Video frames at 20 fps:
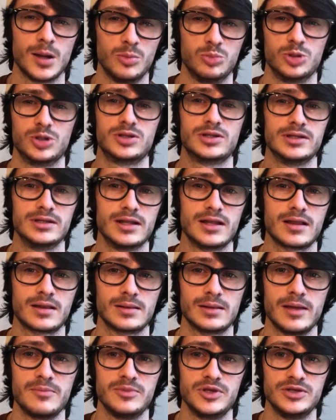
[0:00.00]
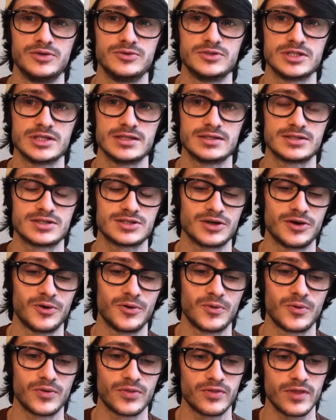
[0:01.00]
Brooklyn let me use it,
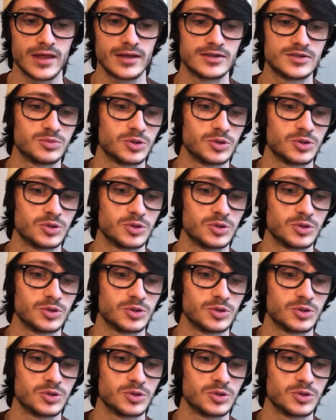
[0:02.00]
so thanks,